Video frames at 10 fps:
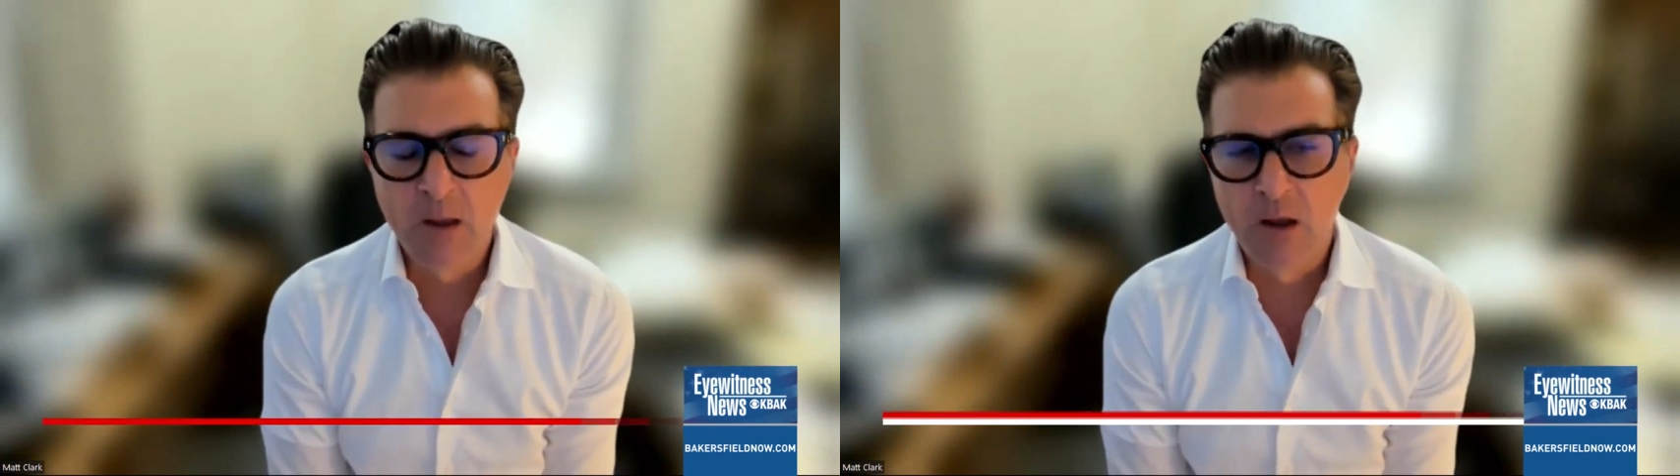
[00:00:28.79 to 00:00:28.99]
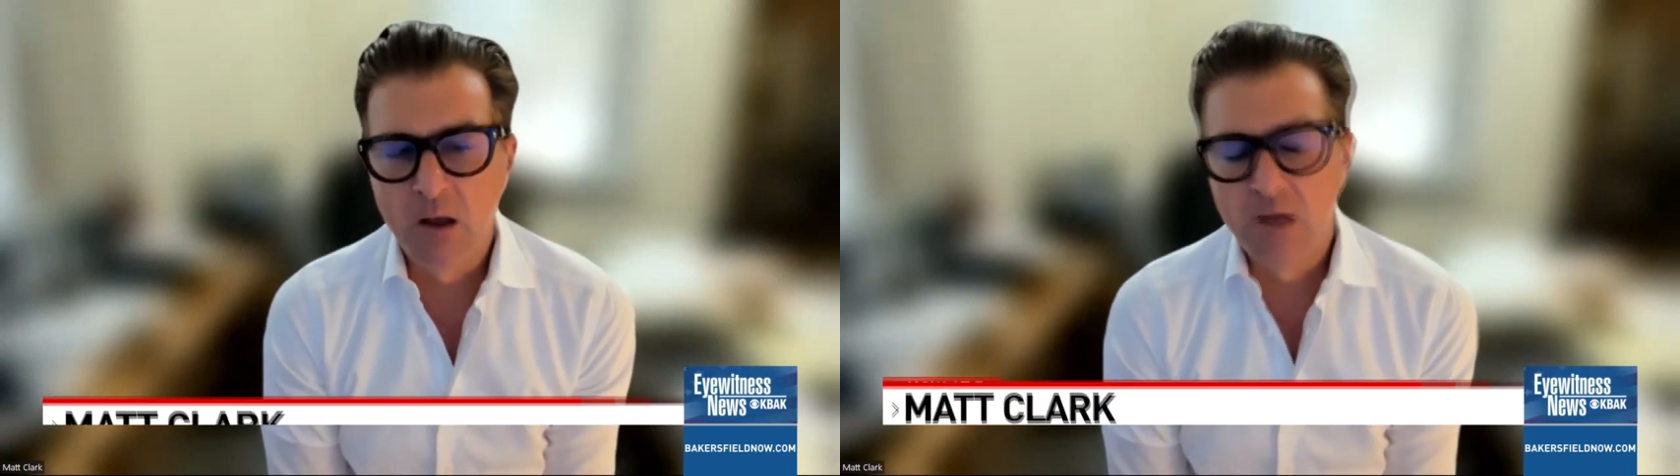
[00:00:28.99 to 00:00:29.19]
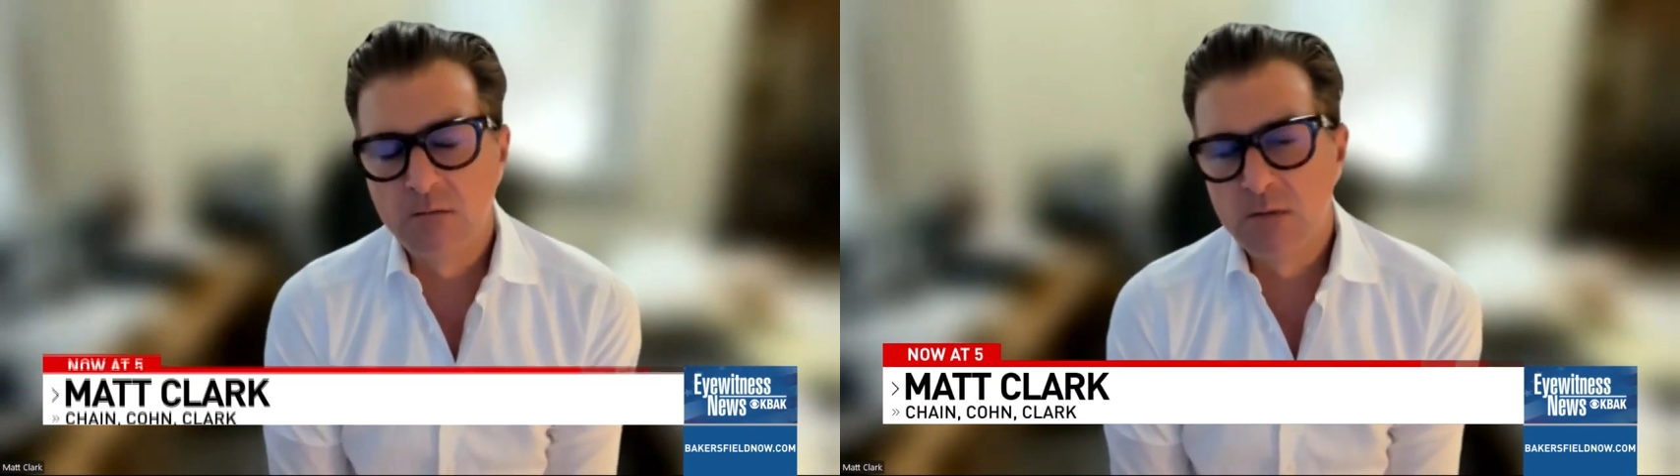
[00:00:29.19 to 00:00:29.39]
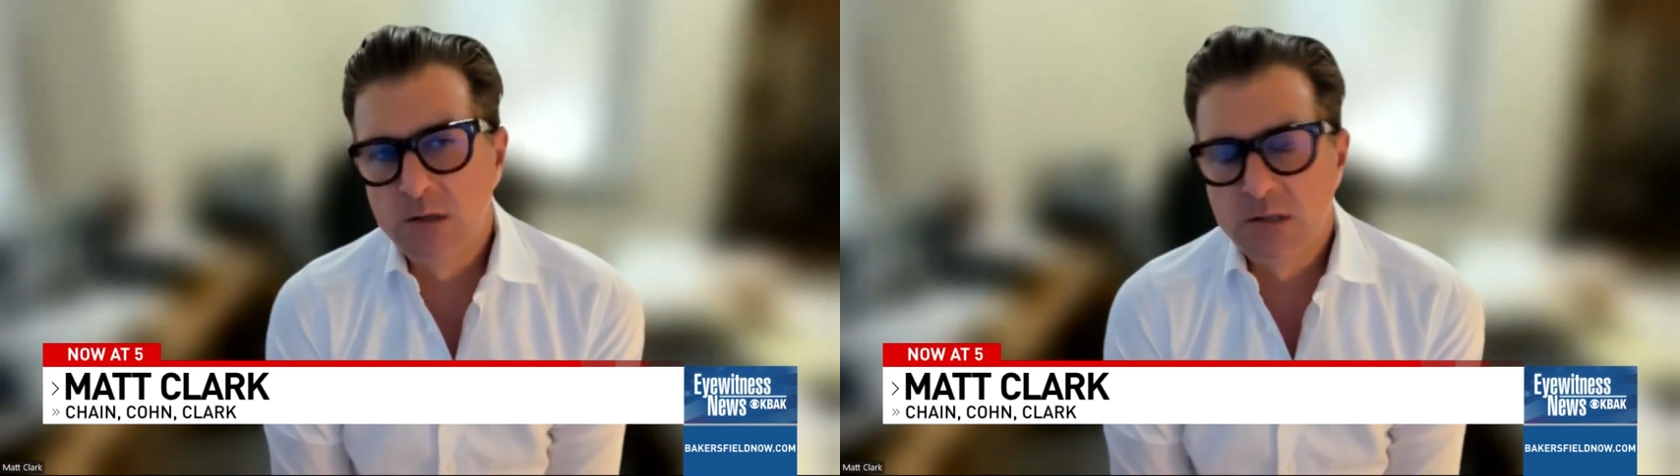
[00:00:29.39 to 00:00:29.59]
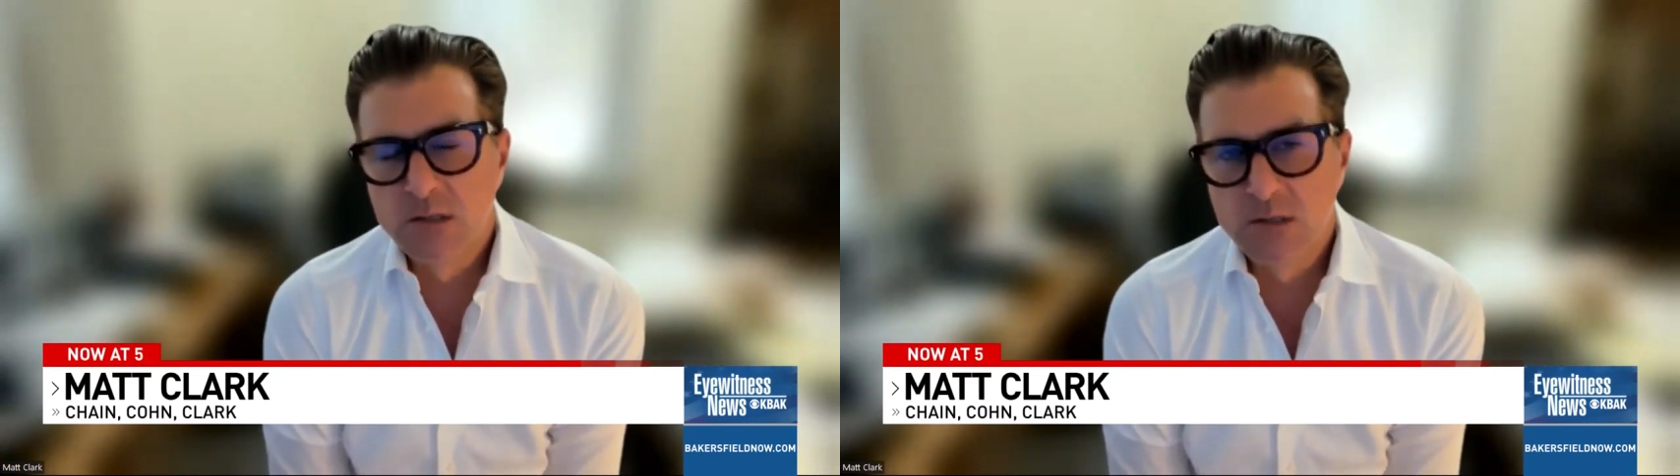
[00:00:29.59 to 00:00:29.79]
And
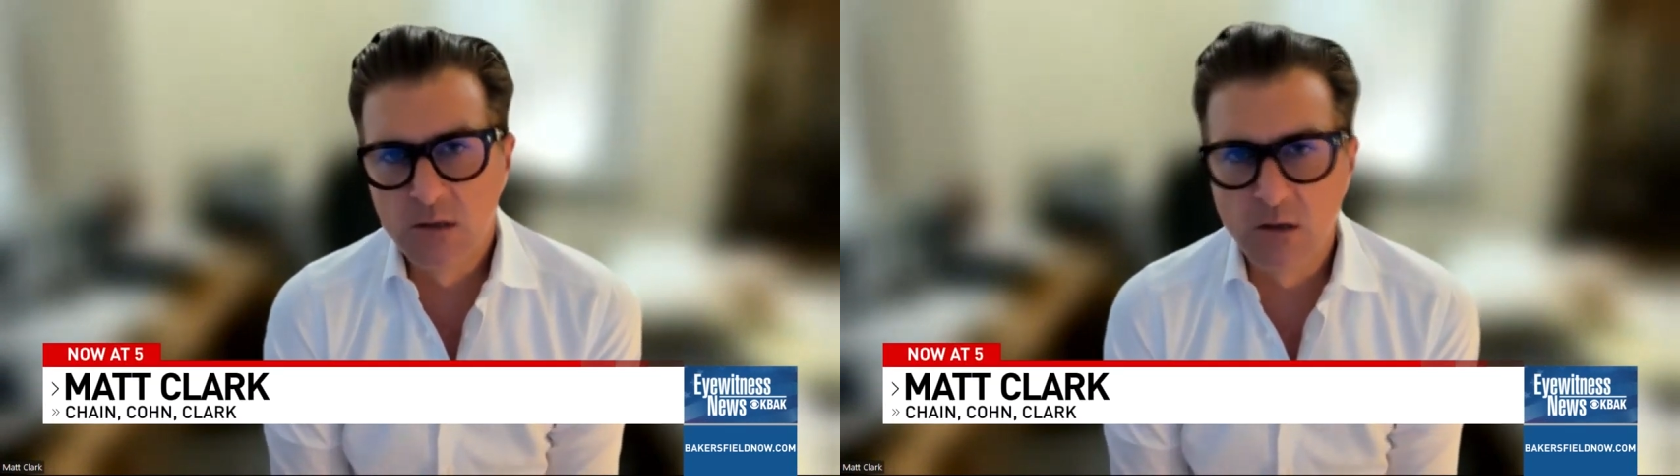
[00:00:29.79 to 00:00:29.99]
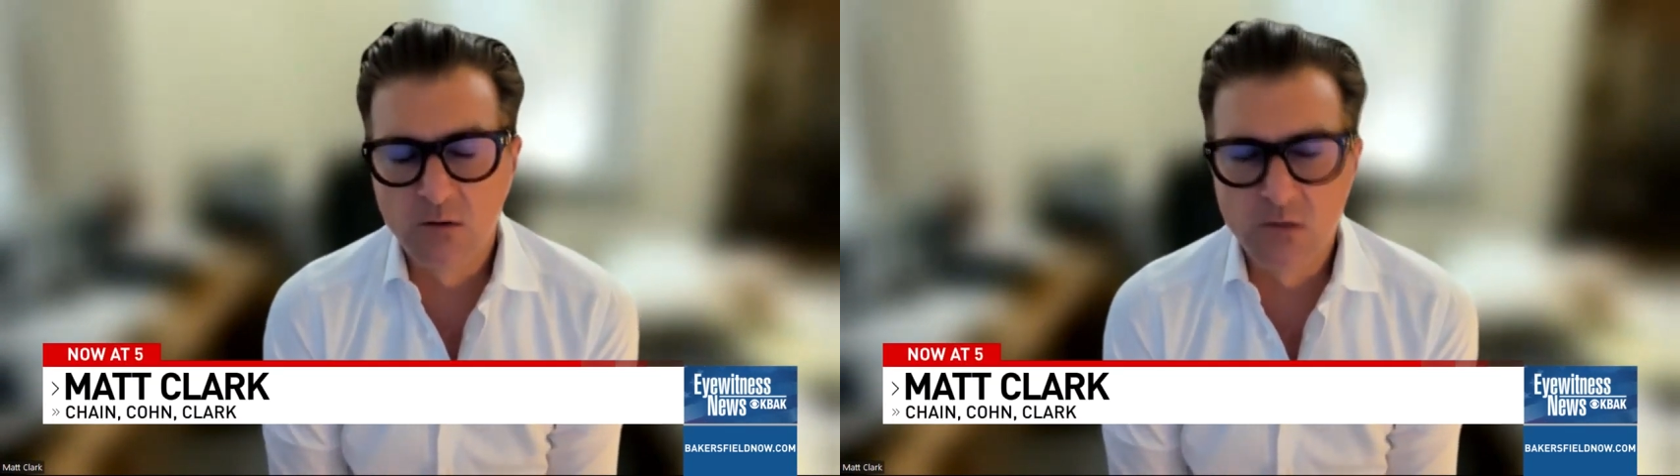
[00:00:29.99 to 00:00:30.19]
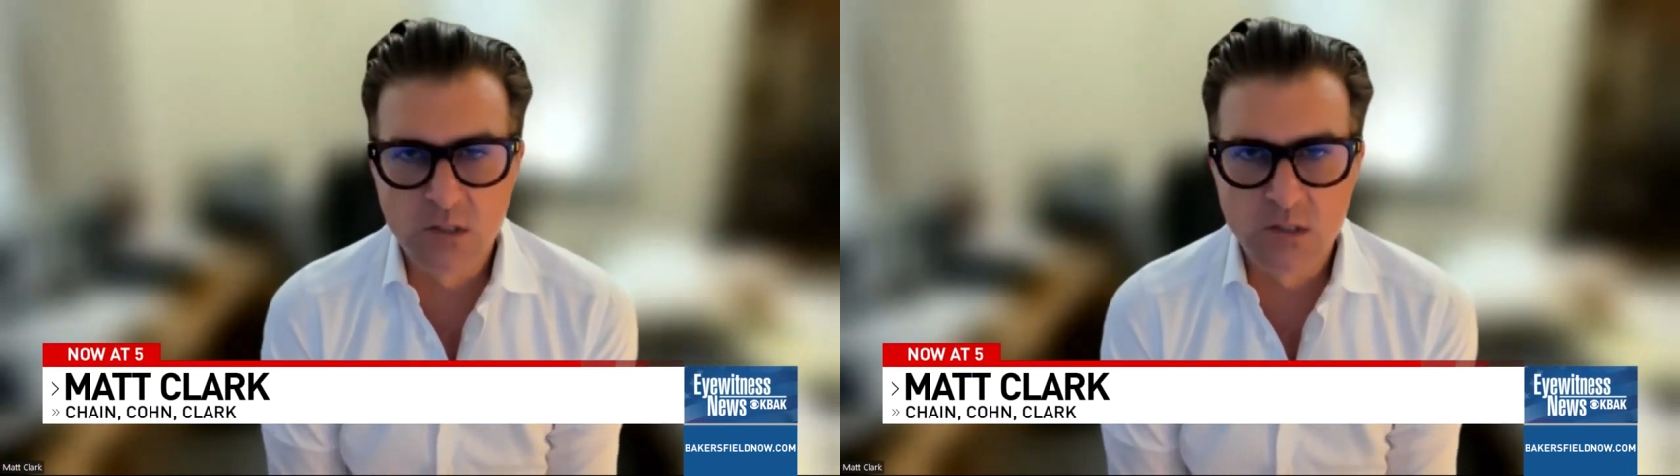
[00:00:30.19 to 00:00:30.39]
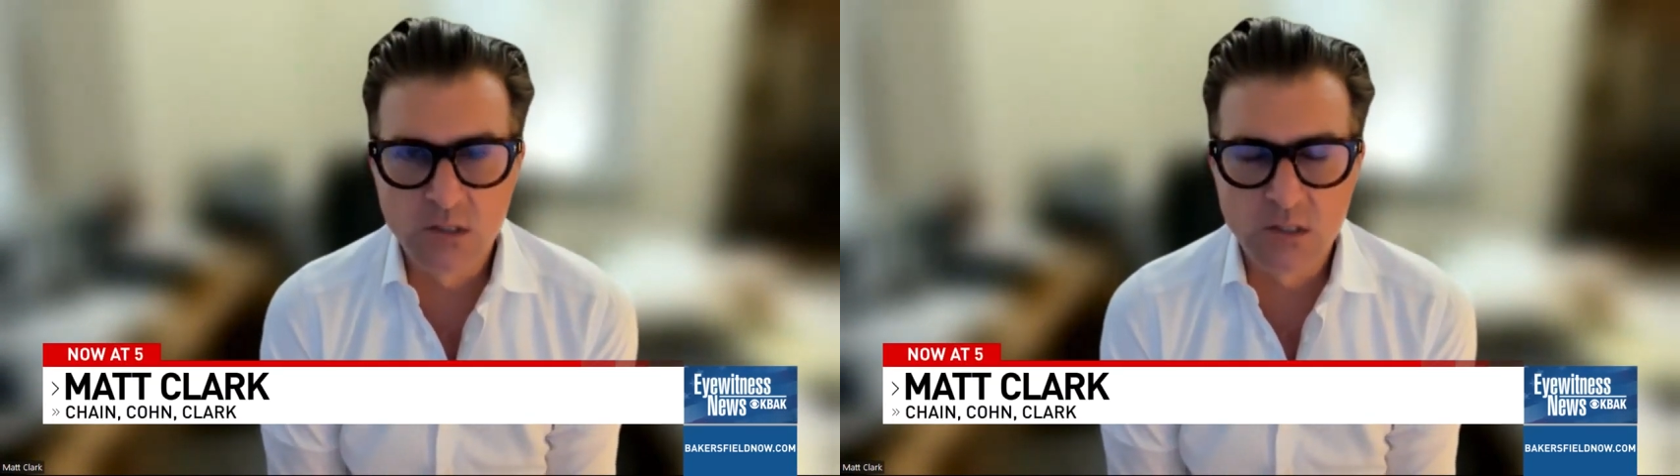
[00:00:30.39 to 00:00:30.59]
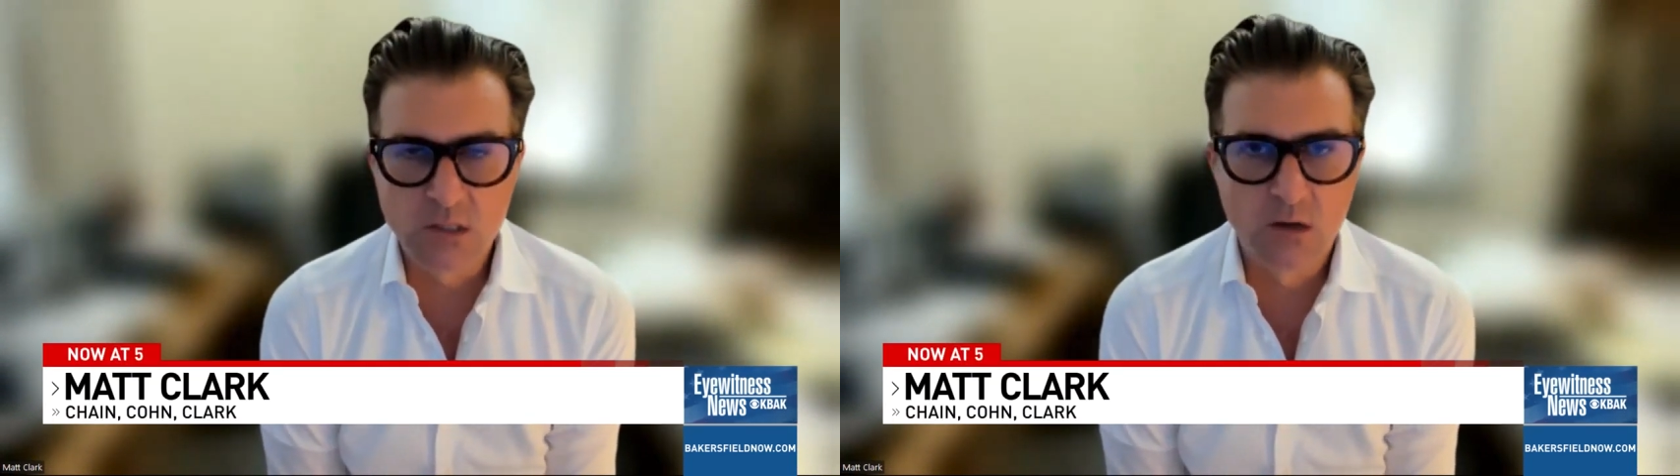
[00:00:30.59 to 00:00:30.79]
this is another statistic